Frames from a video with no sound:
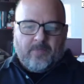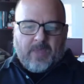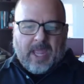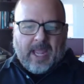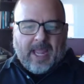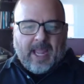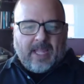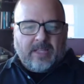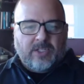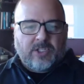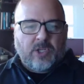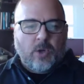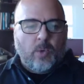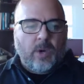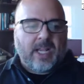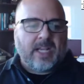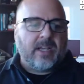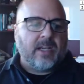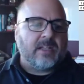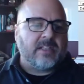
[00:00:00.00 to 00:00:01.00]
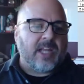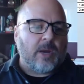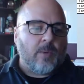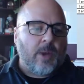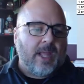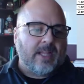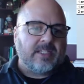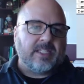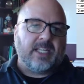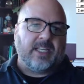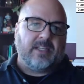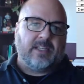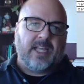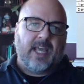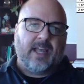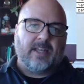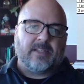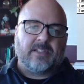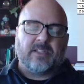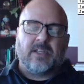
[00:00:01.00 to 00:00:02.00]
And so what I did is I ran
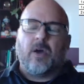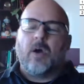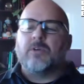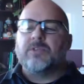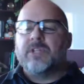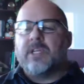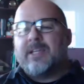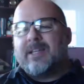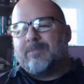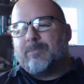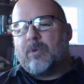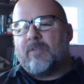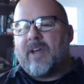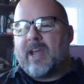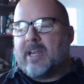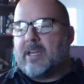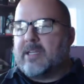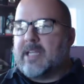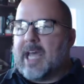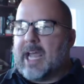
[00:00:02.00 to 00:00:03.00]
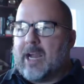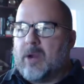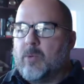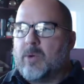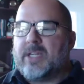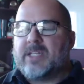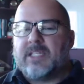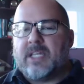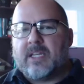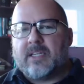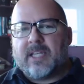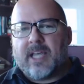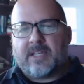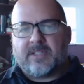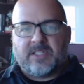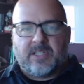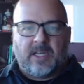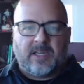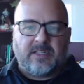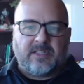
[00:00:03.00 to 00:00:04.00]
t-tests. I was going to provide a diagram. What a
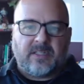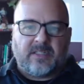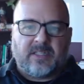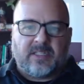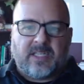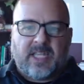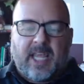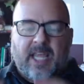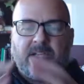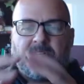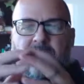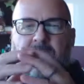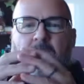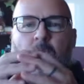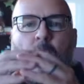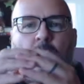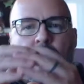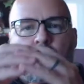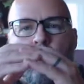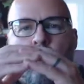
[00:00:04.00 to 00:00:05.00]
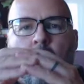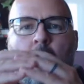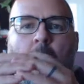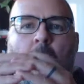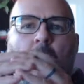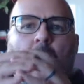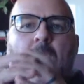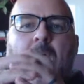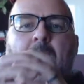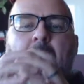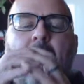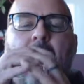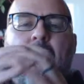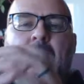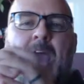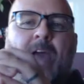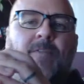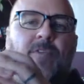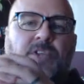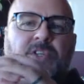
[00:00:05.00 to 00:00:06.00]
t-test does is it takes the overall
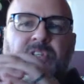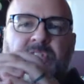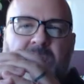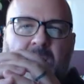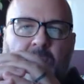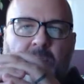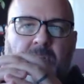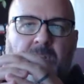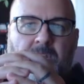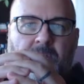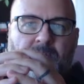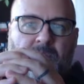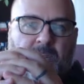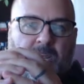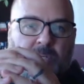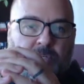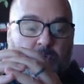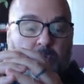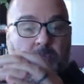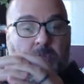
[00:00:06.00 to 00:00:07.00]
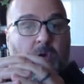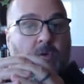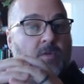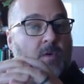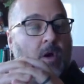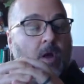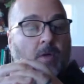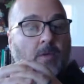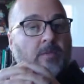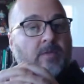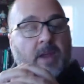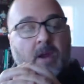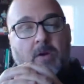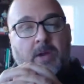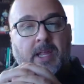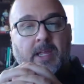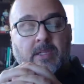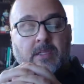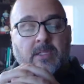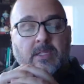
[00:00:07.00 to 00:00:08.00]
average and standard deviation, or the overall
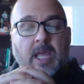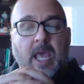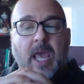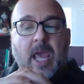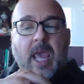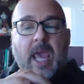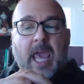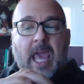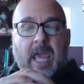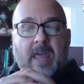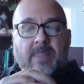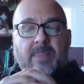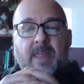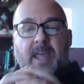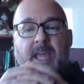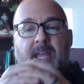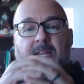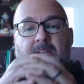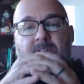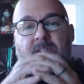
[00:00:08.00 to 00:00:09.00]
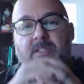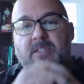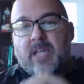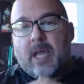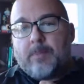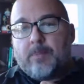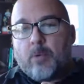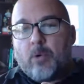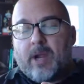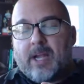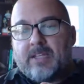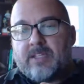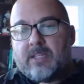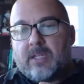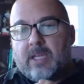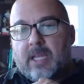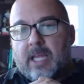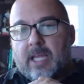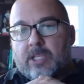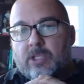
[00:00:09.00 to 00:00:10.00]
variance, and then it separates
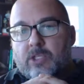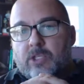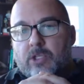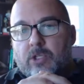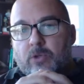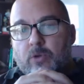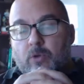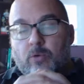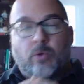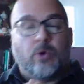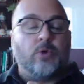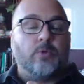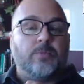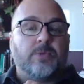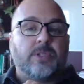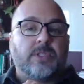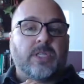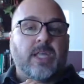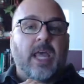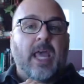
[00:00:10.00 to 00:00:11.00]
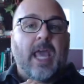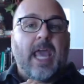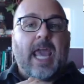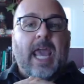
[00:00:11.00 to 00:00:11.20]
it into groups.